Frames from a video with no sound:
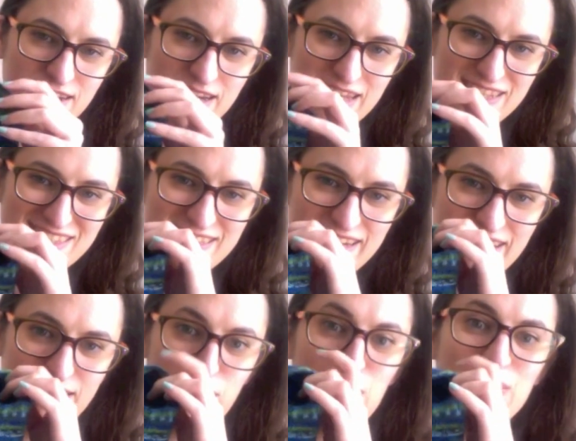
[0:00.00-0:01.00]
And
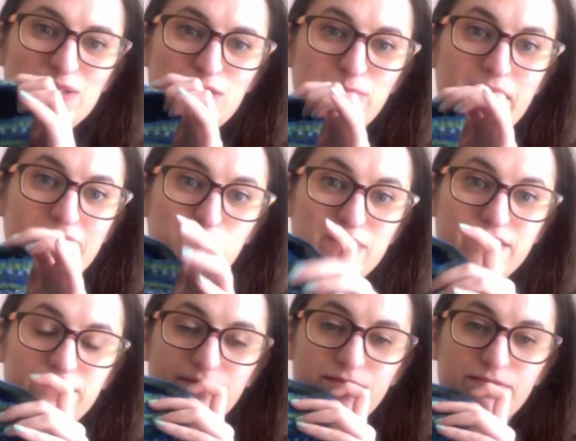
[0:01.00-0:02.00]
they're also made
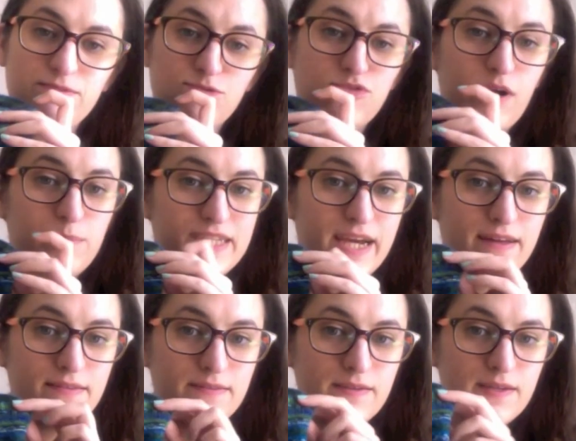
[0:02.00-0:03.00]
with Drops yarn,